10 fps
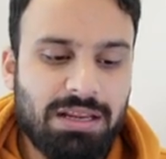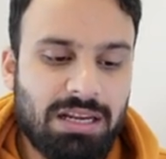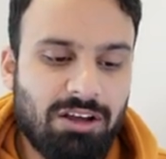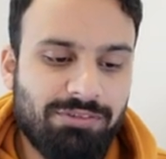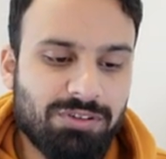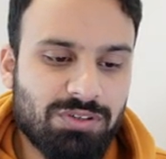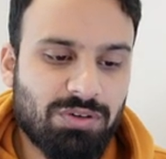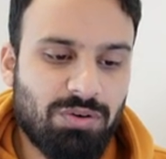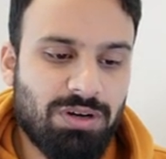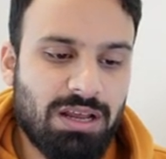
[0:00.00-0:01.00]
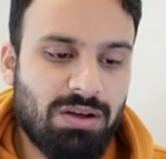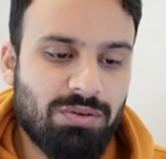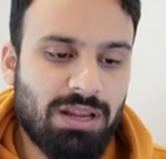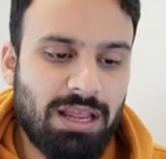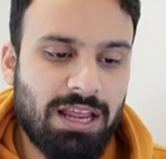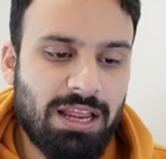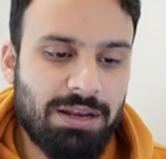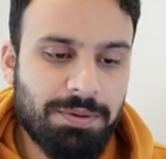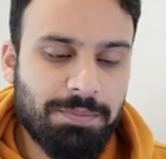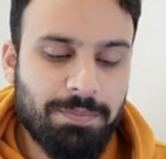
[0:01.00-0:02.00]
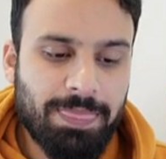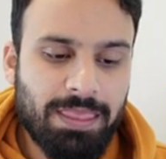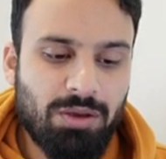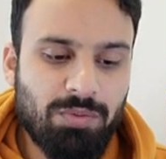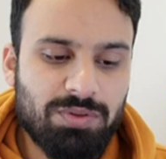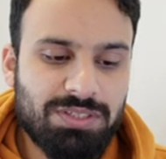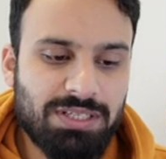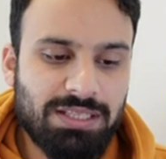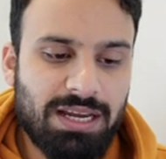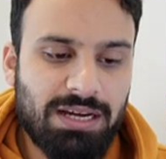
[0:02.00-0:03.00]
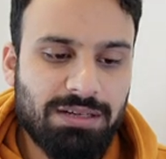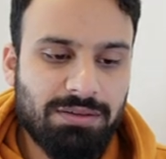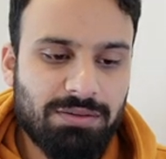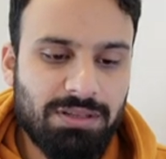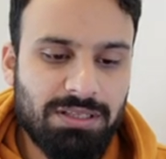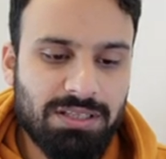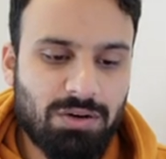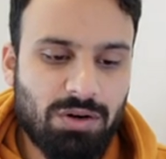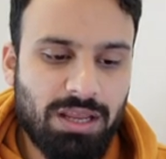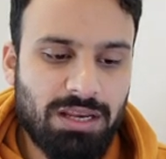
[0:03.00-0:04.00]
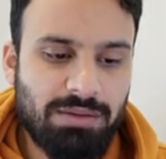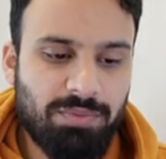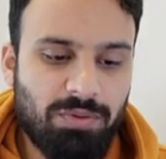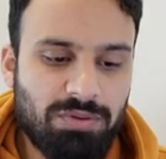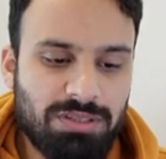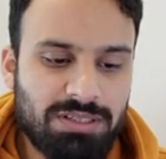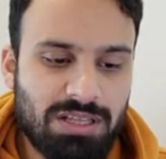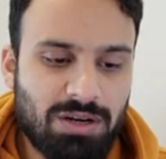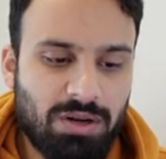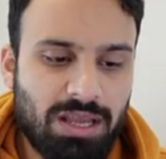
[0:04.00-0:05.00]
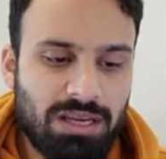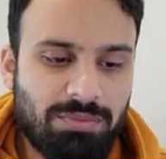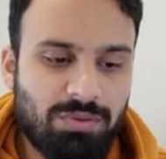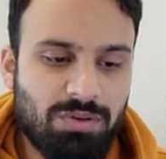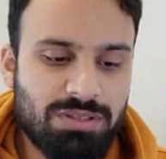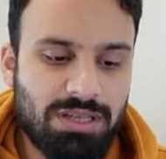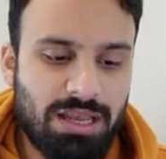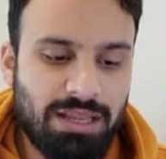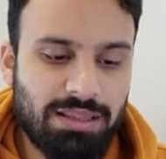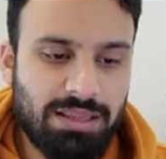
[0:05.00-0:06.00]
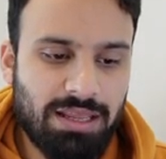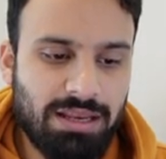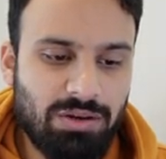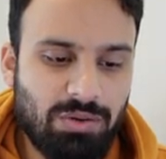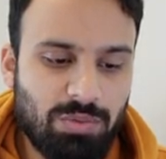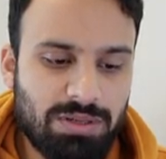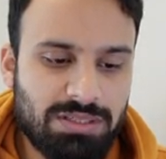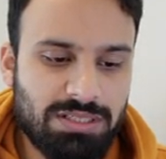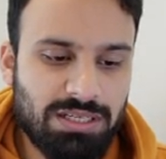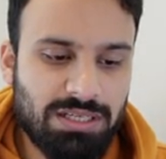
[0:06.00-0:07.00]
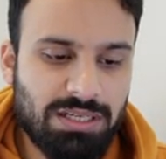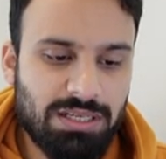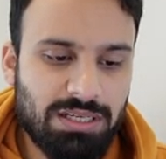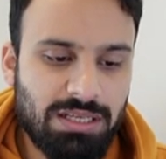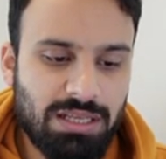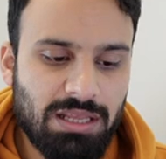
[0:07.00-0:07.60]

now if you scroll down and you will see that these are organic posts these are organic posts and then you will see